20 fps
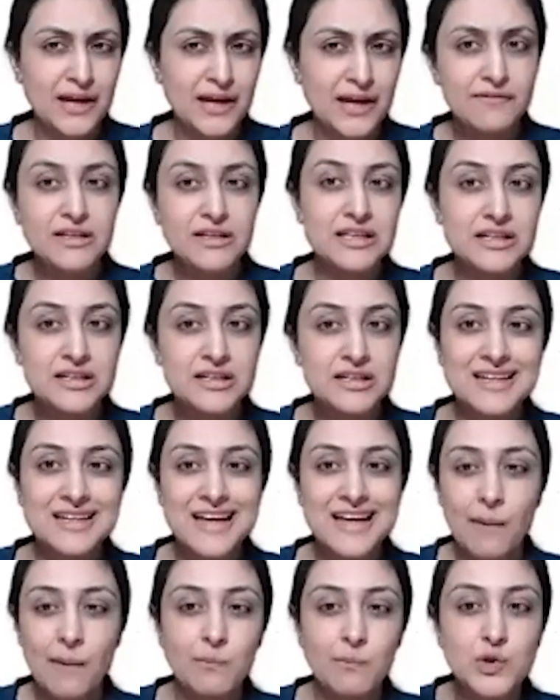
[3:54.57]
I will hear
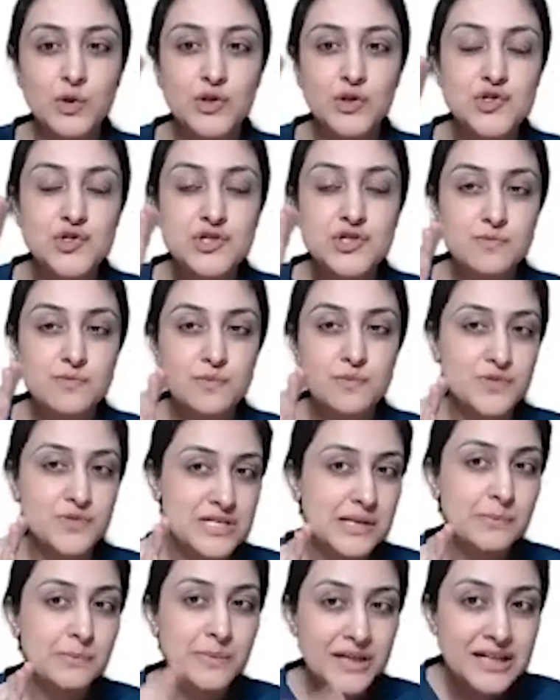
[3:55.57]
the ambulance
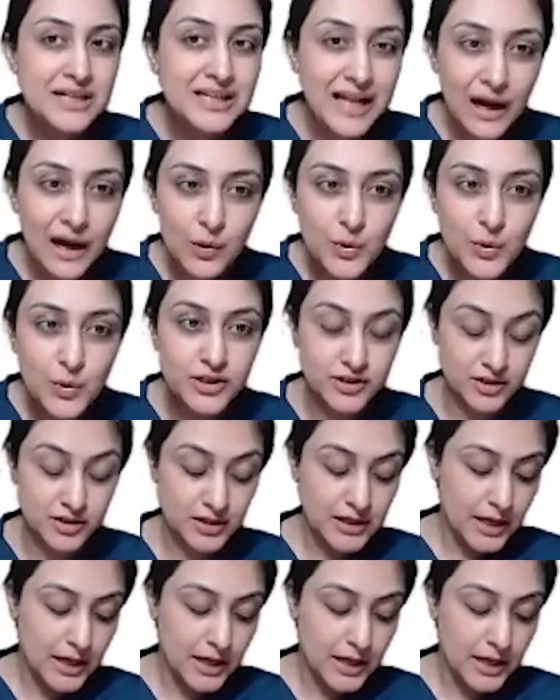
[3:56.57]
seeming louder